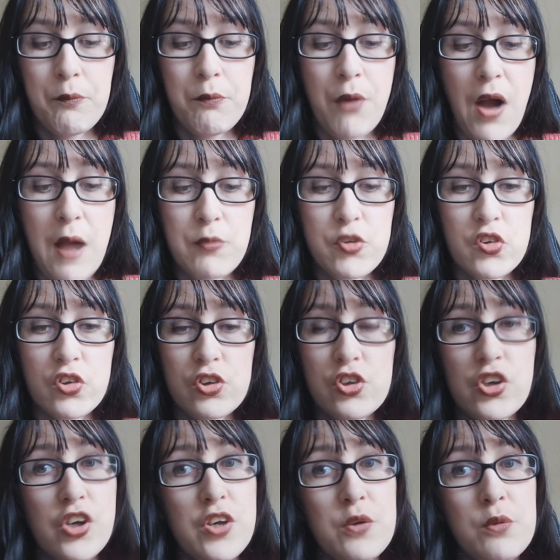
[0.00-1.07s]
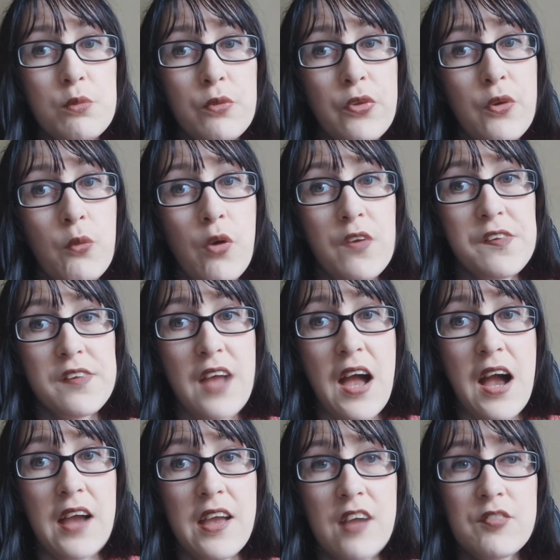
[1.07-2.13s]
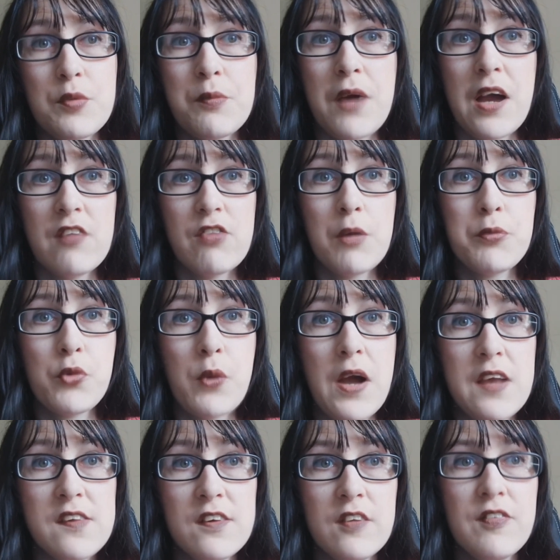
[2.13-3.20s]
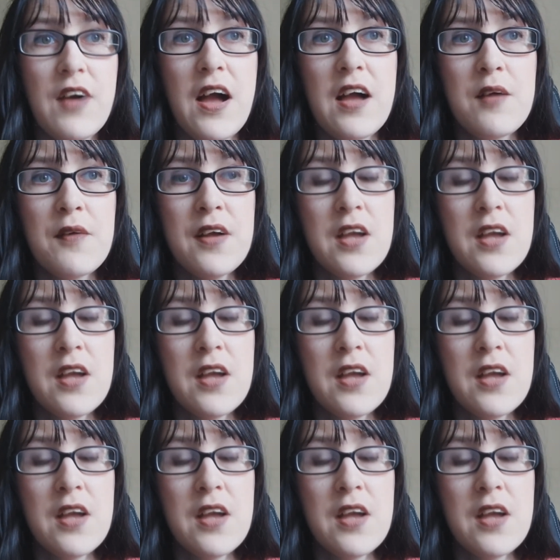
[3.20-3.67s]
but I'm just going to show you the ones that I have in my repertoire so far.